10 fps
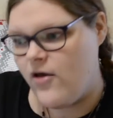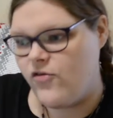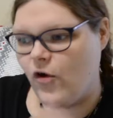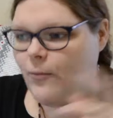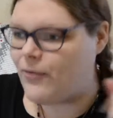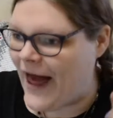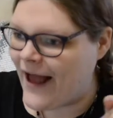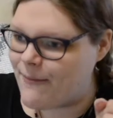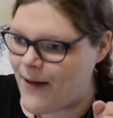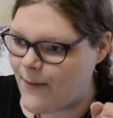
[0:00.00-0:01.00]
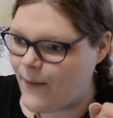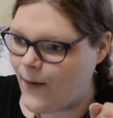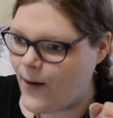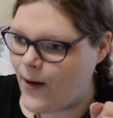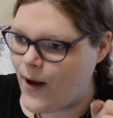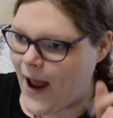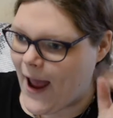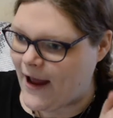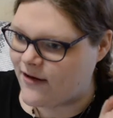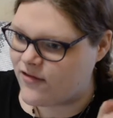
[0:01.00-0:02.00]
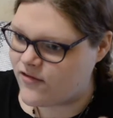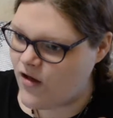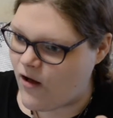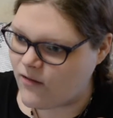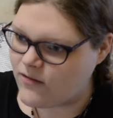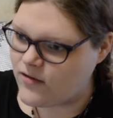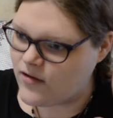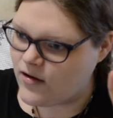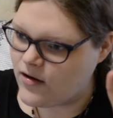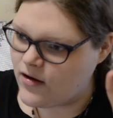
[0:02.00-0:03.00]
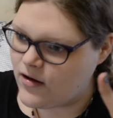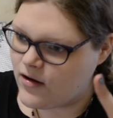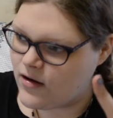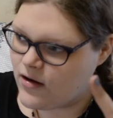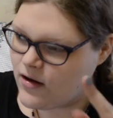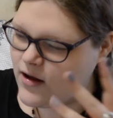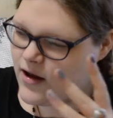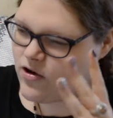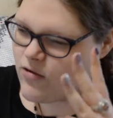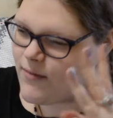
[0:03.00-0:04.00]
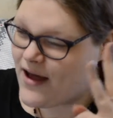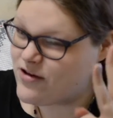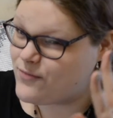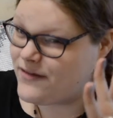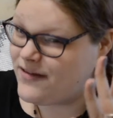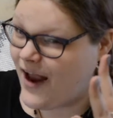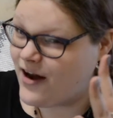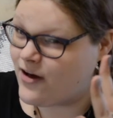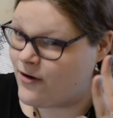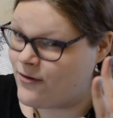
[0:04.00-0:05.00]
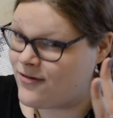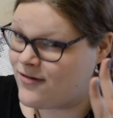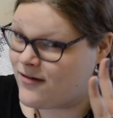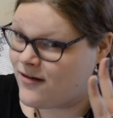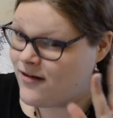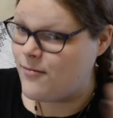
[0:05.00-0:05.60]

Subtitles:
So black pepper and salt in your mashed potatoes.